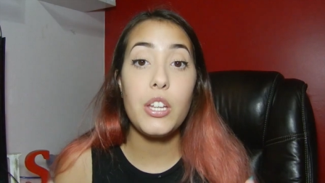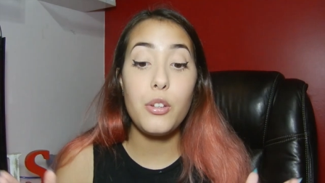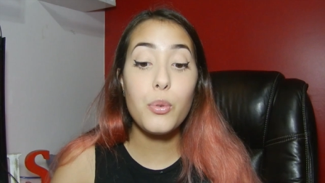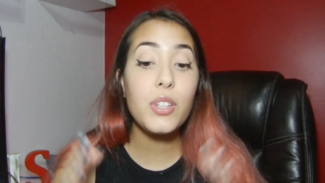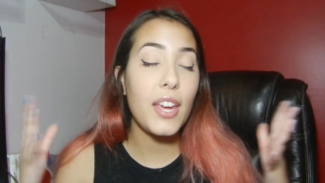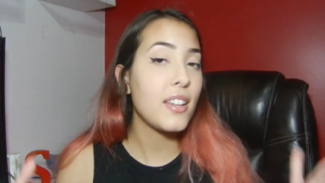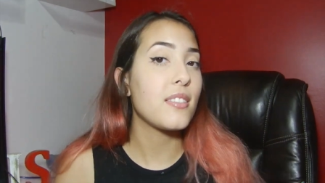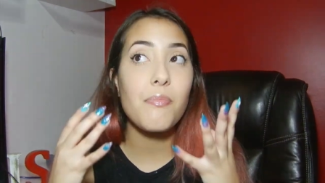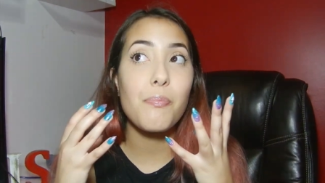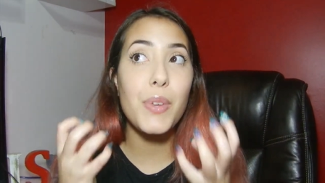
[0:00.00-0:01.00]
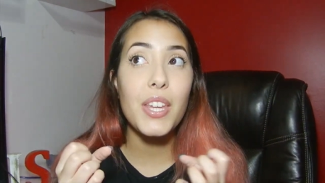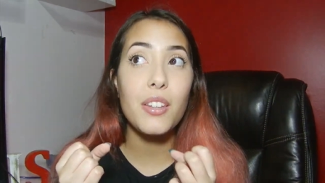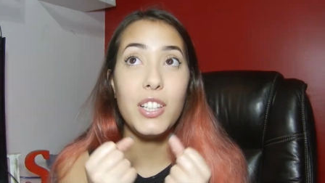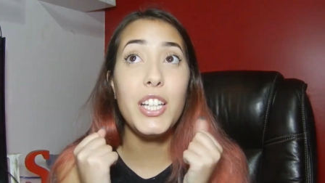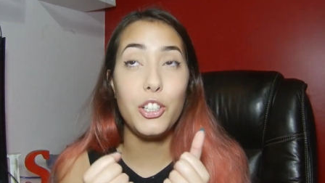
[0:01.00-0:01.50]
you can
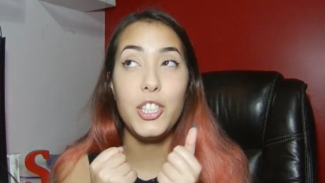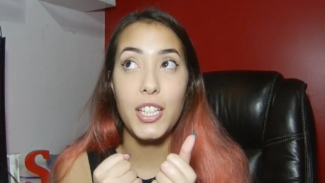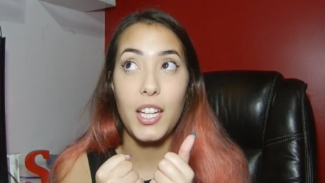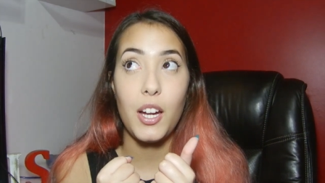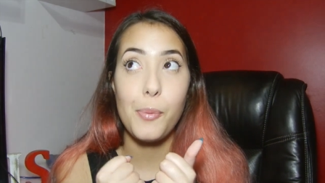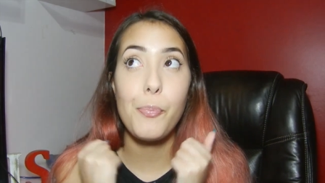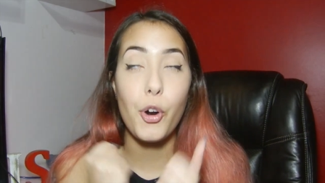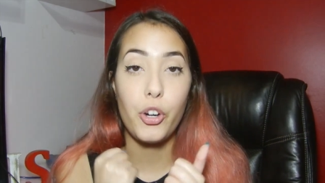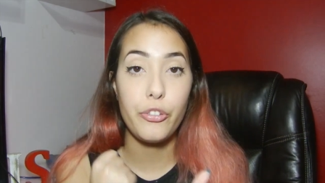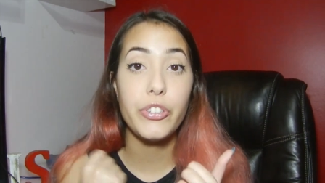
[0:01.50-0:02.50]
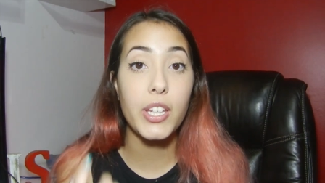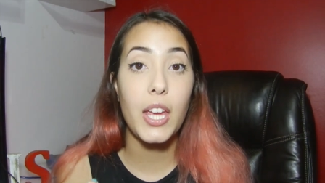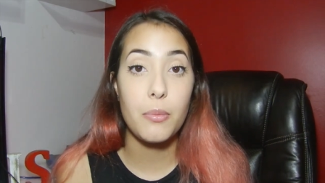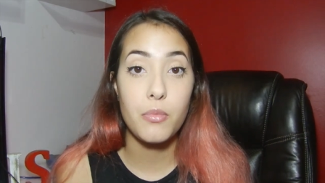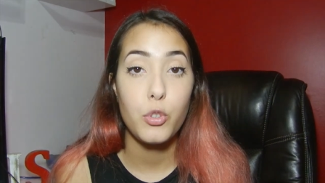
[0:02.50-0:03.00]
be literally a part of the
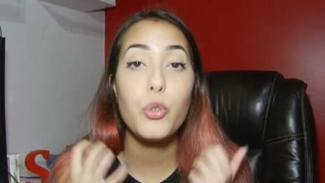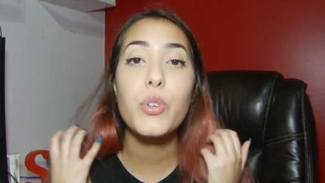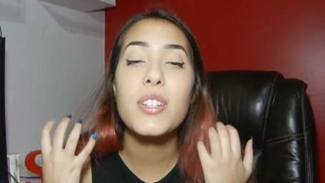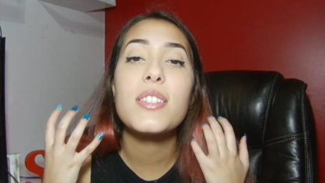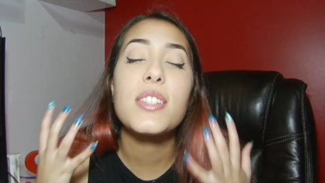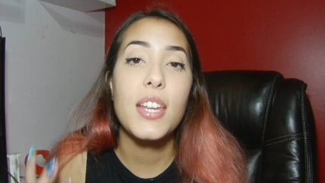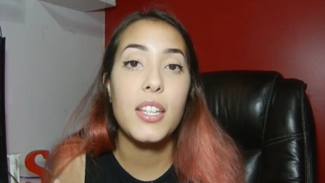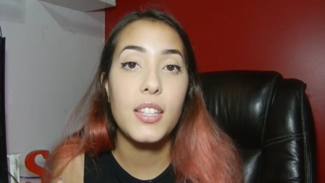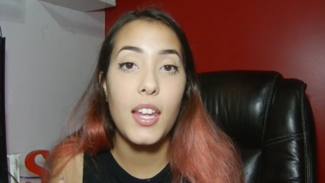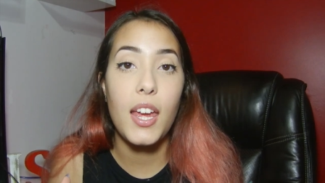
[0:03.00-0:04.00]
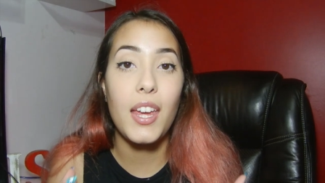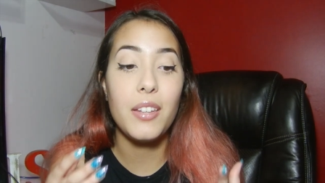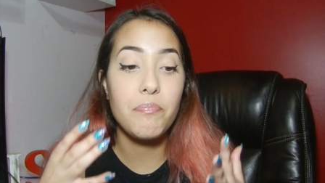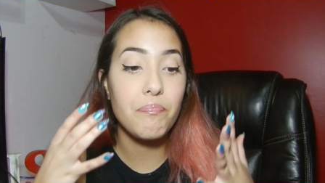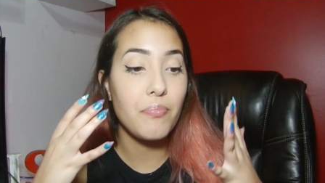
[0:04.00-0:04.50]
game. You can send
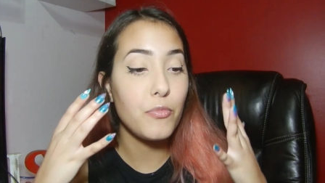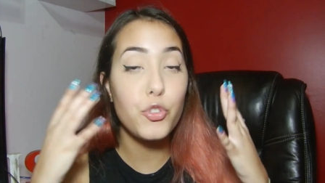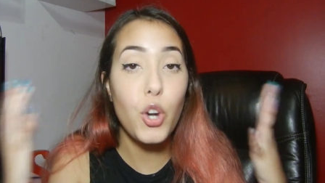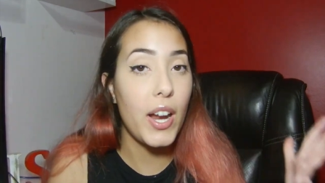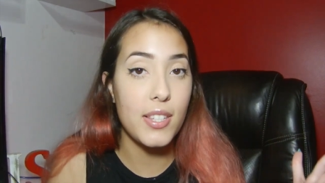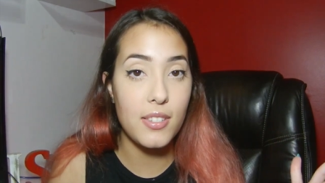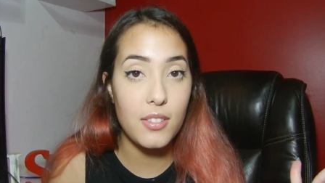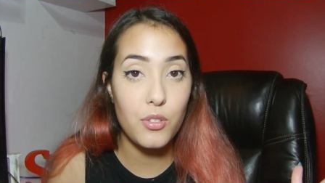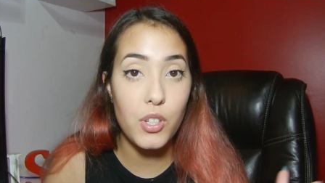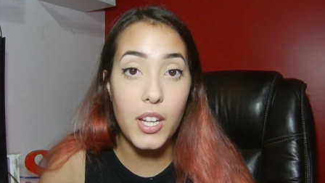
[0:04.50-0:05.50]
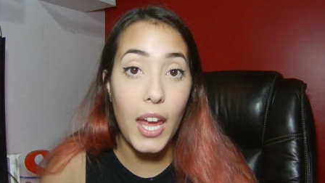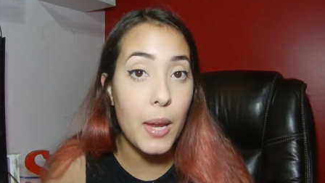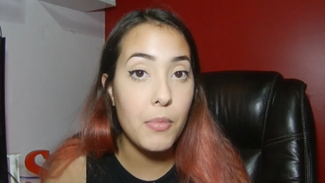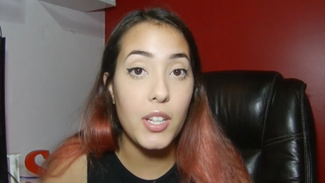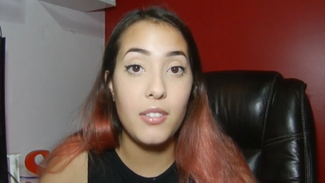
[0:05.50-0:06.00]
a dress to the
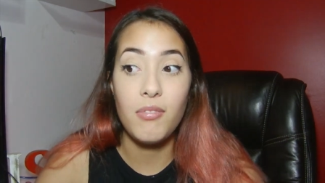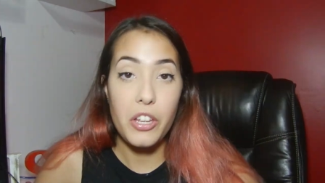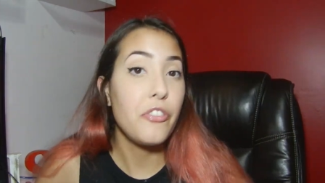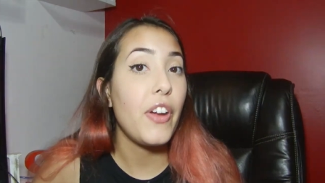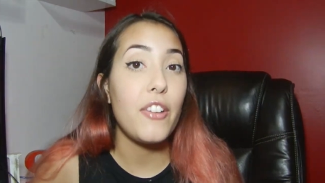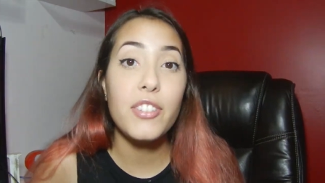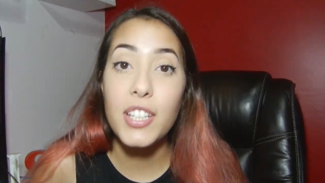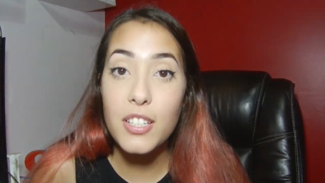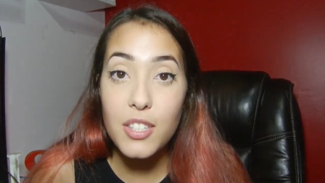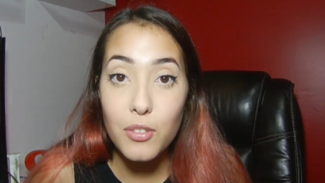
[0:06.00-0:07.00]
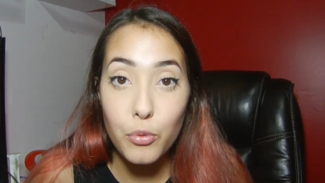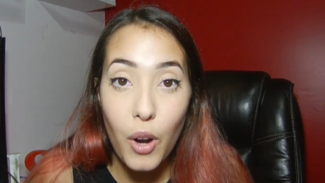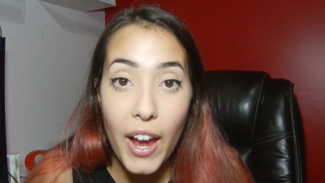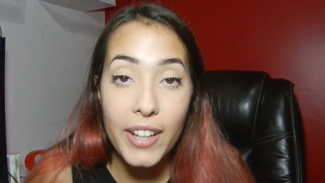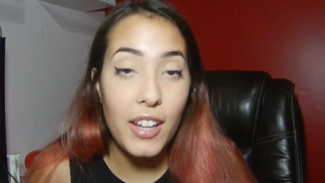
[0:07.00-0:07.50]
game, and if everything is
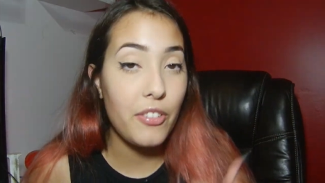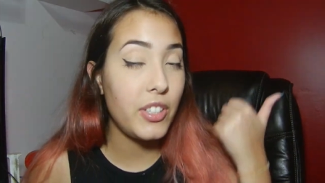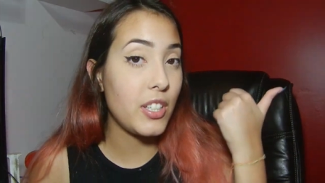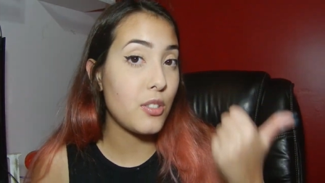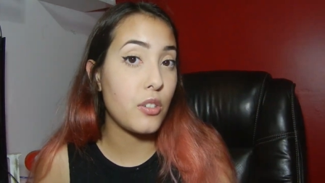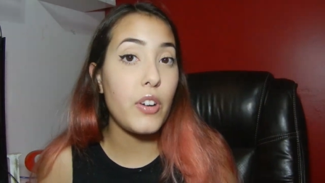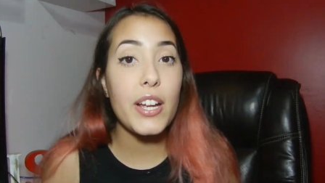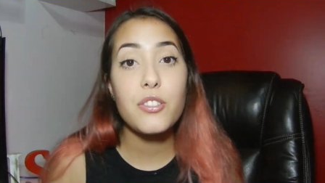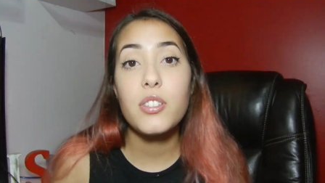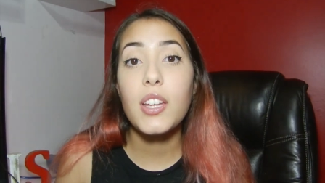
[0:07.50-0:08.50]
right, everything is correct to the